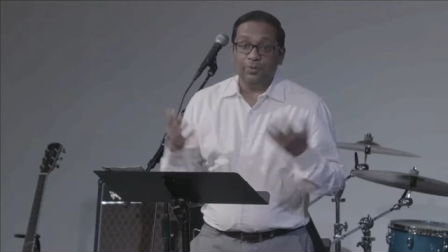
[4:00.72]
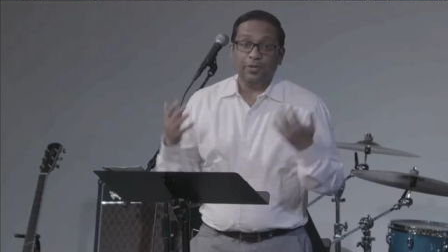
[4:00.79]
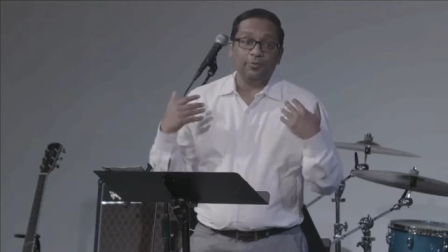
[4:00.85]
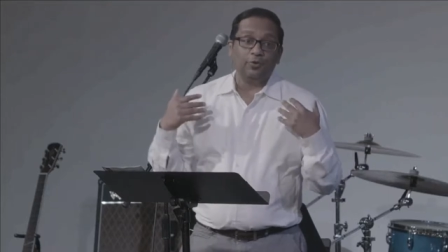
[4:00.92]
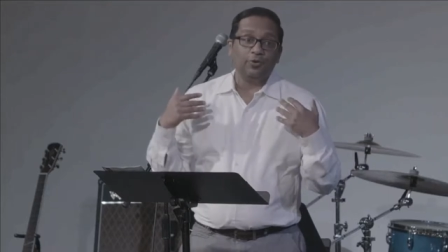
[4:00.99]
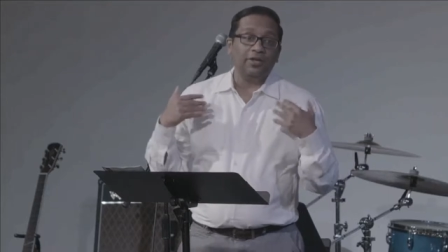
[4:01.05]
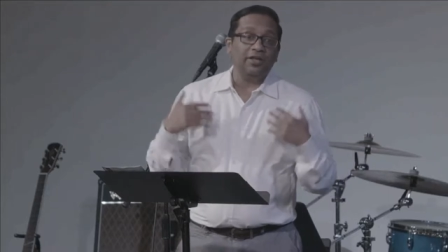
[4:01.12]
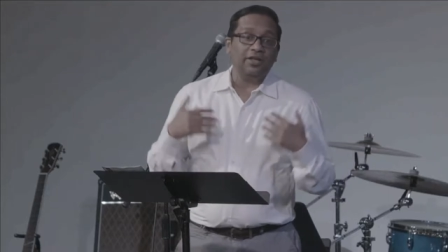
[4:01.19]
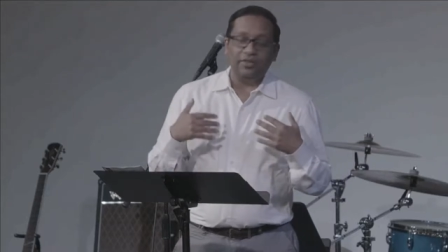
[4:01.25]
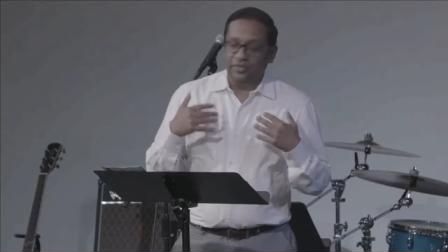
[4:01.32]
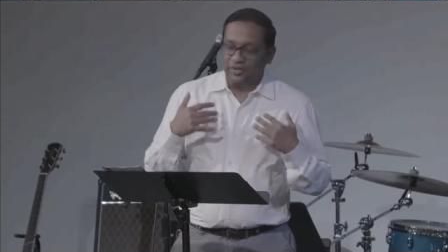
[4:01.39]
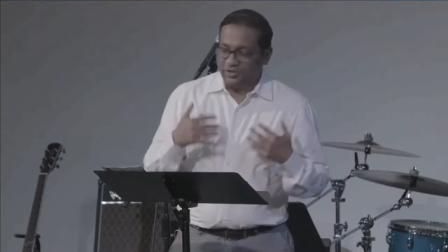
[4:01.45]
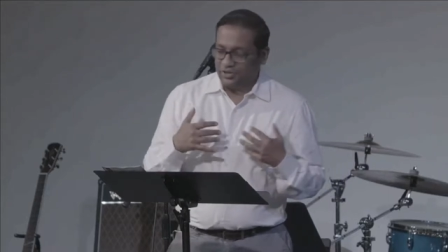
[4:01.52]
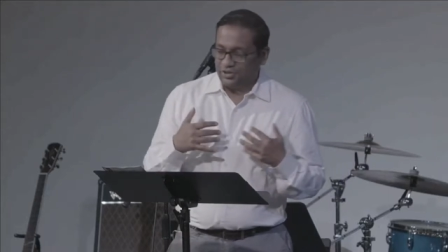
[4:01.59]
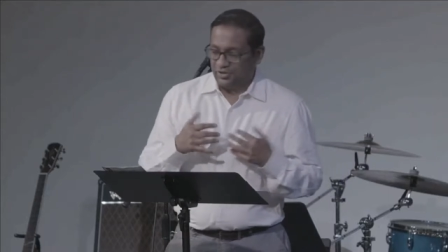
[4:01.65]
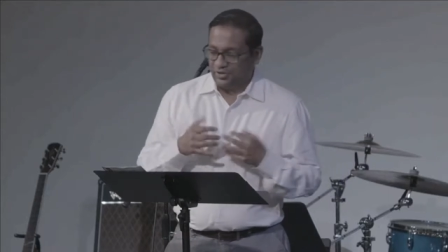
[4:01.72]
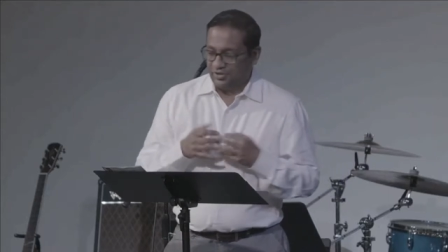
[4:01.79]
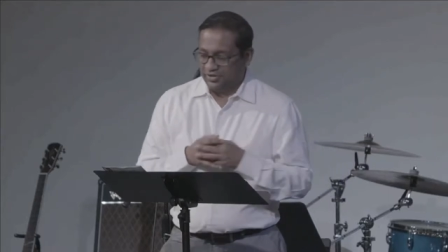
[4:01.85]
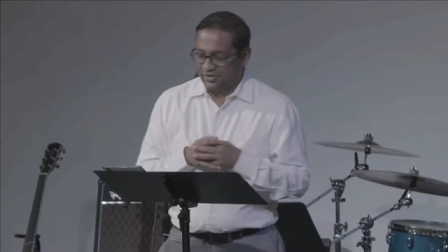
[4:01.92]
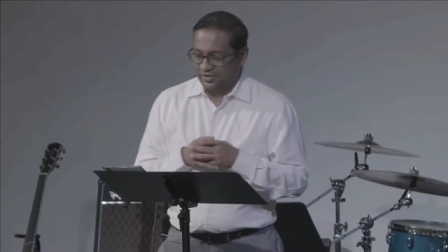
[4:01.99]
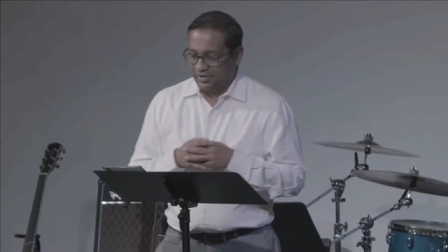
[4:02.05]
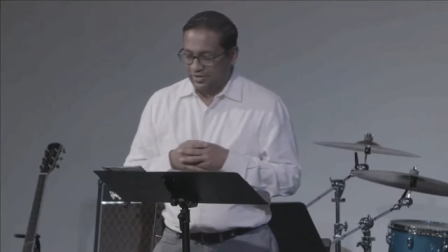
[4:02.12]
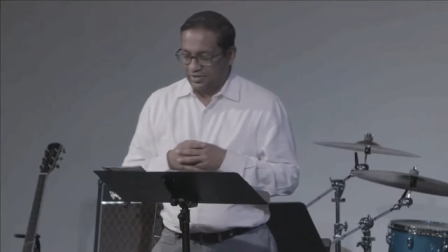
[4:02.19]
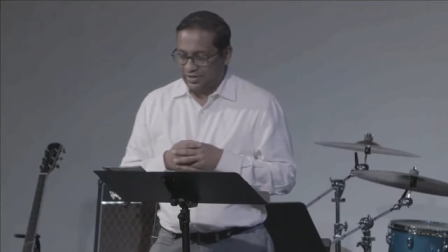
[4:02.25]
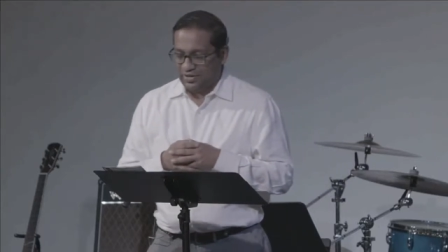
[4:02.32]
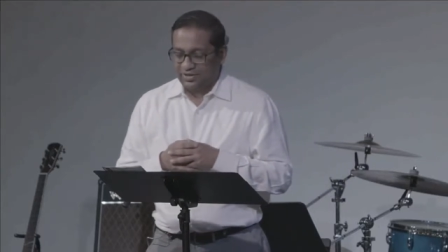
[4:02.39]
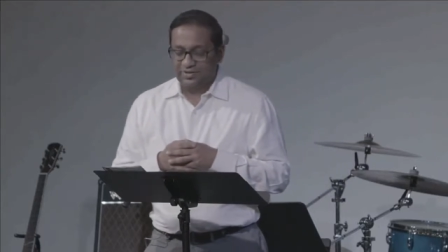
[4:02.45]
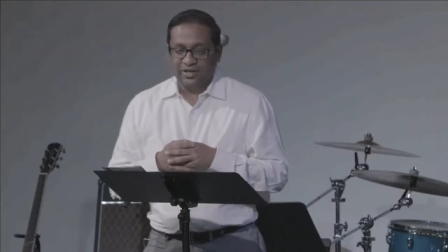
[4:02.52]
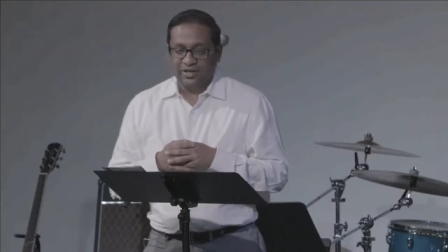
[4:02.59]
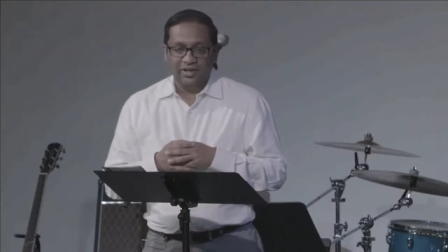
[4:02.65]
people in the church see it
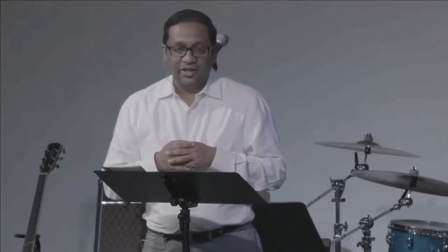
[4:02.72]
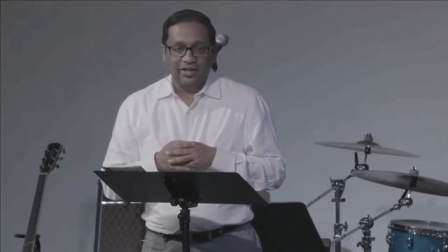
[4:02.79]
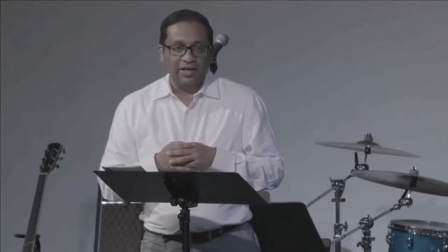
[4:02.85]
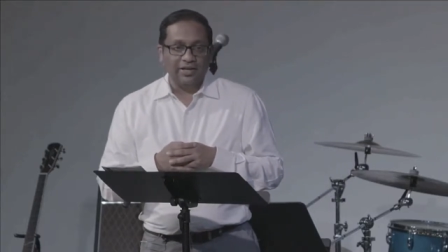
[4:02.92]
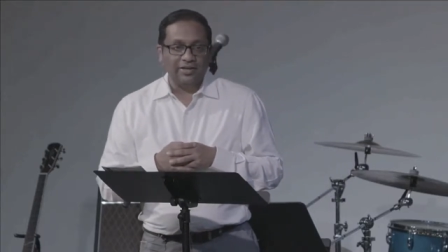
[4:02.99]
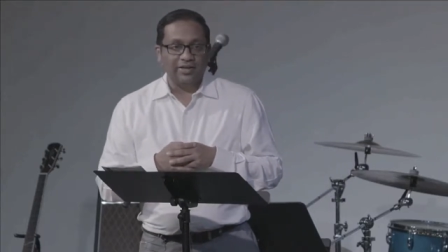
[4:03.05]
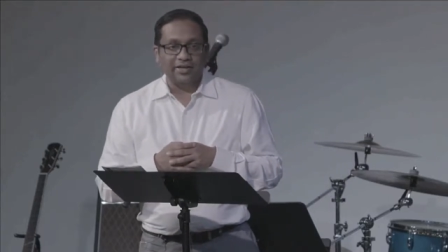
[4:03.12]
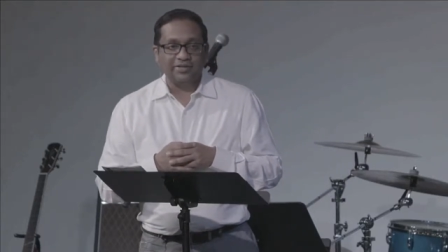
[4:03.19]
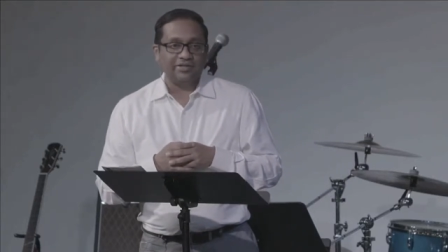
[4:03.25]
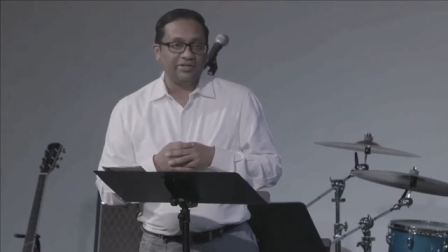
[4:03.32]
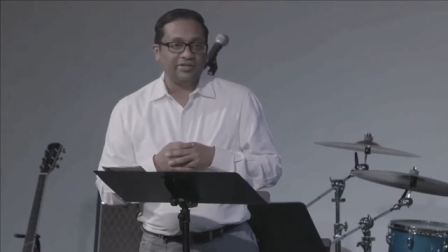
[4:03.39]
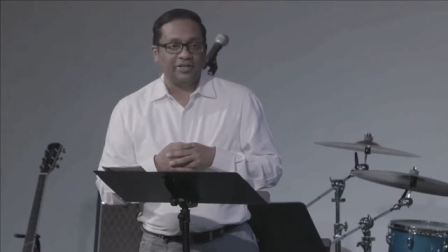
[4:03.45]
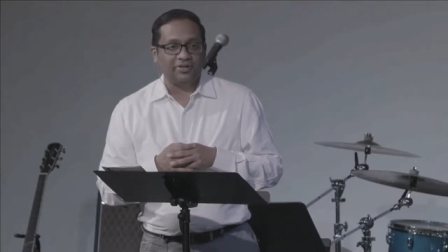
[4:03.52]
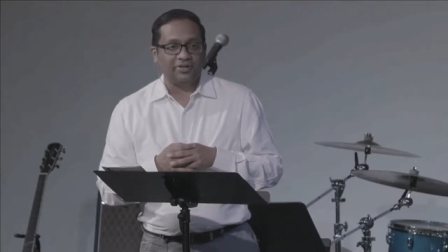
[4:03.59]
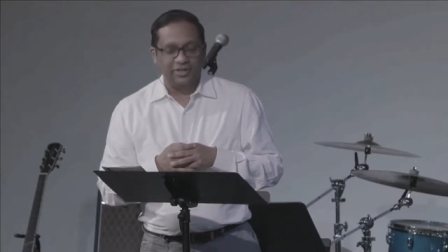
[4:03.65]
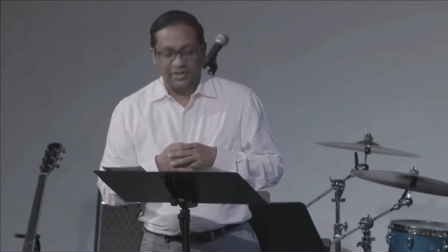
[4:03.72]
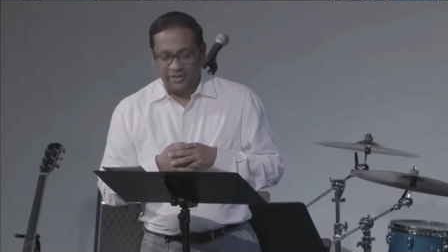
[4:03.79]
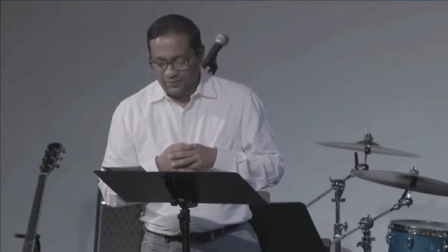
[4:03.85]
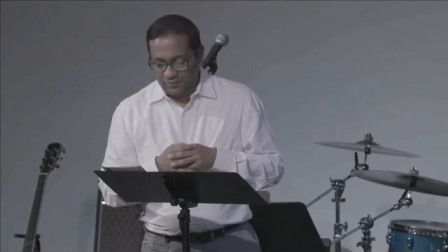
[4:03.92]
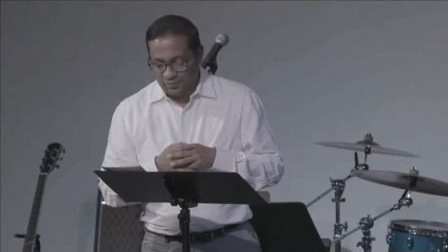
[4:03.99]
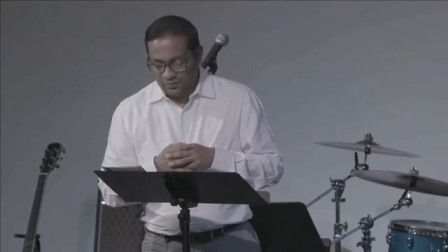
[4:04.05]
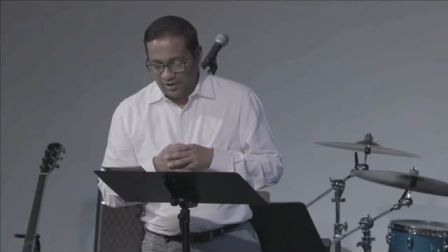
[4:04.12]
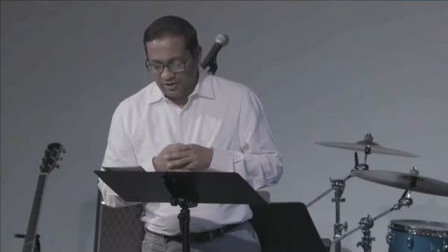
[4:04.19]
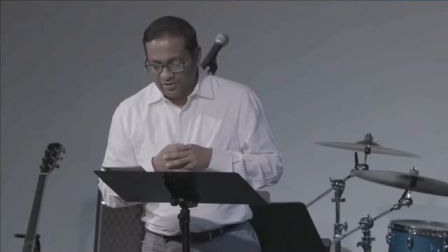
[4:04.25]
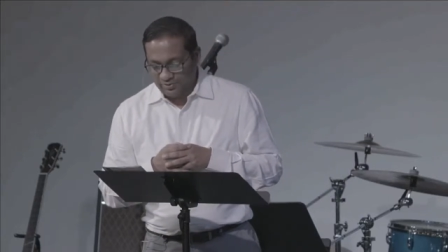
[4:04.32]
as a necessary evil, right?